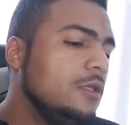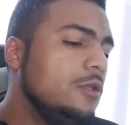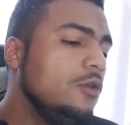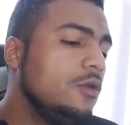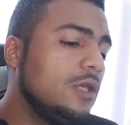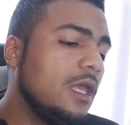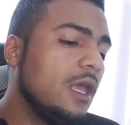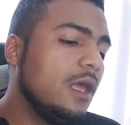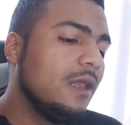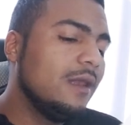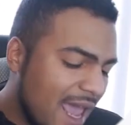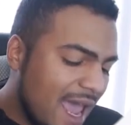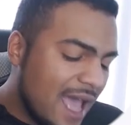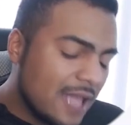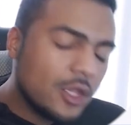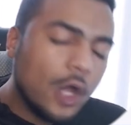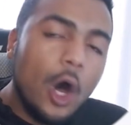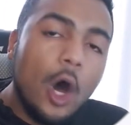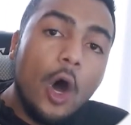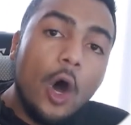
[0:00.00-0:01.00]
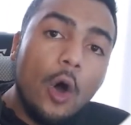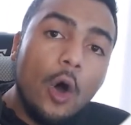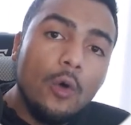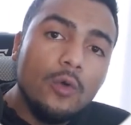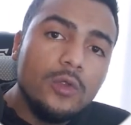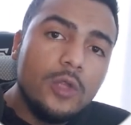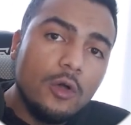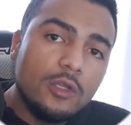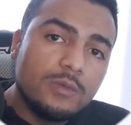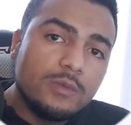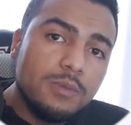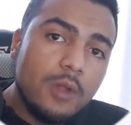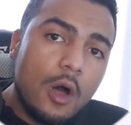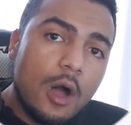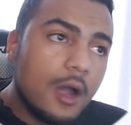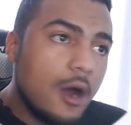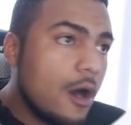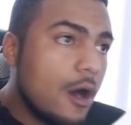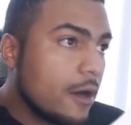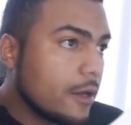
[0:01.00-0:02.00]
You can add all those
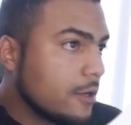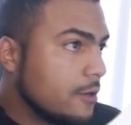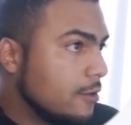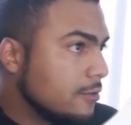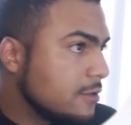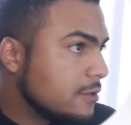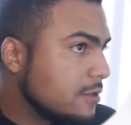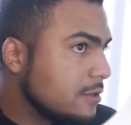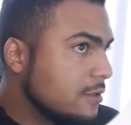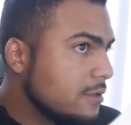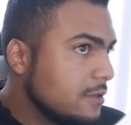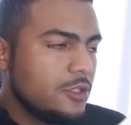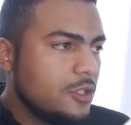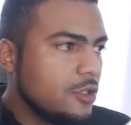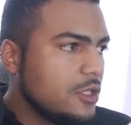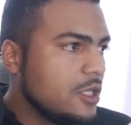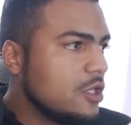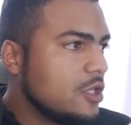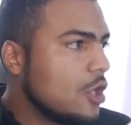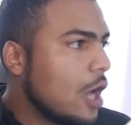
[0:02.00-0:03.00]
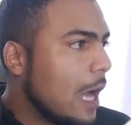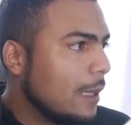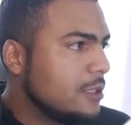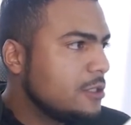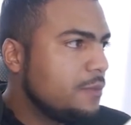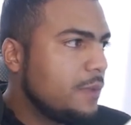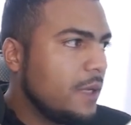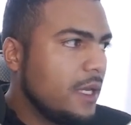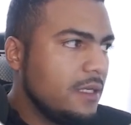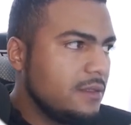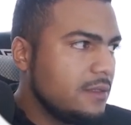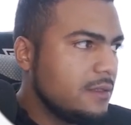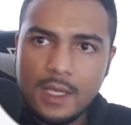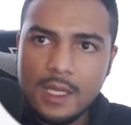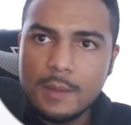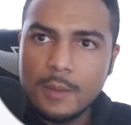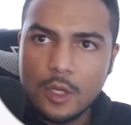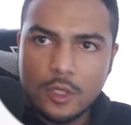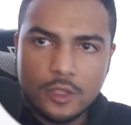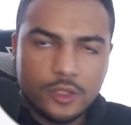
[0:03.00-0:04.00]
blog articles to the knowledge base.
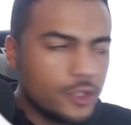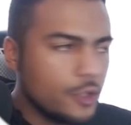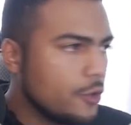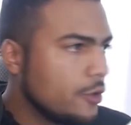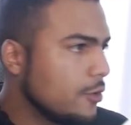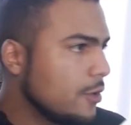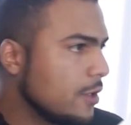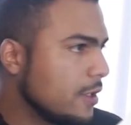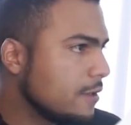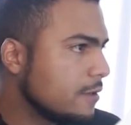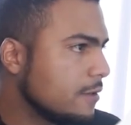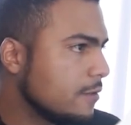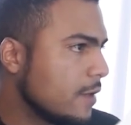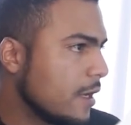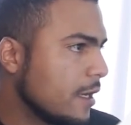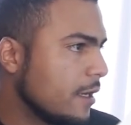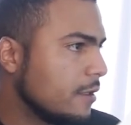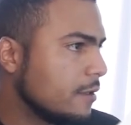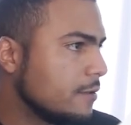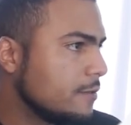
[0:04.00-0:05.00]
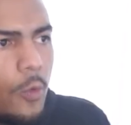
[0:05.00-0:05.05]
I'm gonna show you right here.